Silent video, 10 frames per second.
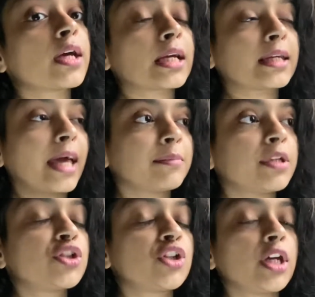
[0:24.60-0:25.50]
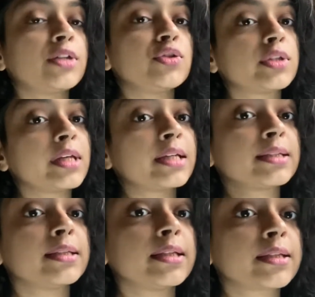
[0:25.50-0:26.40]
climate change.
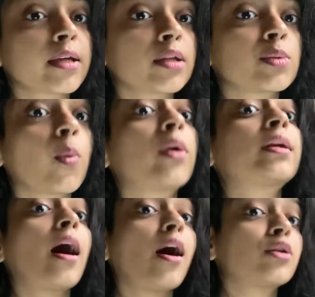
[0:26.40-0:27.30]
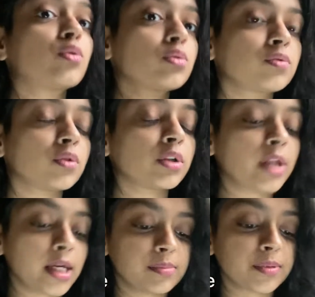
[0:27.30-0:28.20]
Let's discuss what are those four
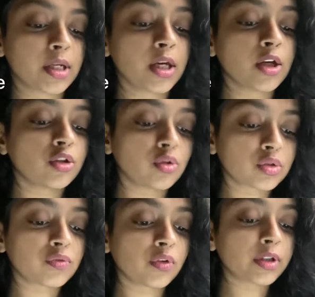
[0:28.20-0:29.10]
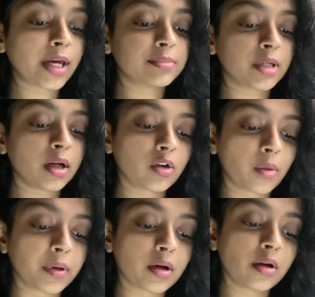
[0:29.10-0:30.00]
types. Those four types are
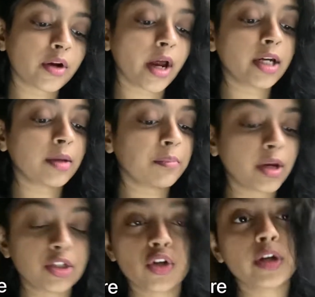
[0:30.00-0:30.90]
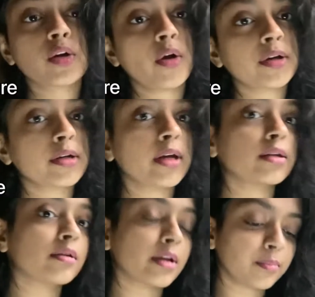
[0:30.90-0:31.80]
tropical, dry temperature,
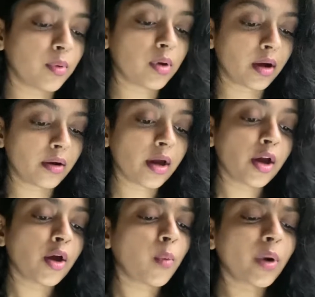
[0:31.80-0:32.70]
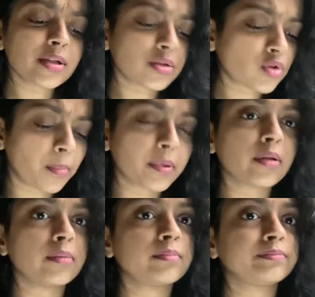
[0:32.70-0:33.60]
continental, and polar. What is
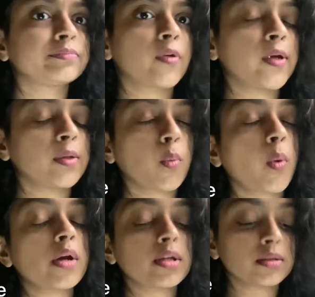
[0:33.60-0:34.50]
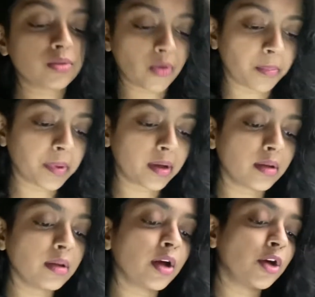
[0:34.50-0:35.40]
tropical? Right? What is
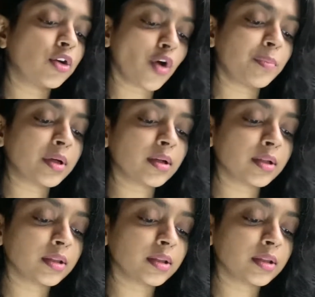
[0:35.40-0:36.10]
tropical? Tropical, in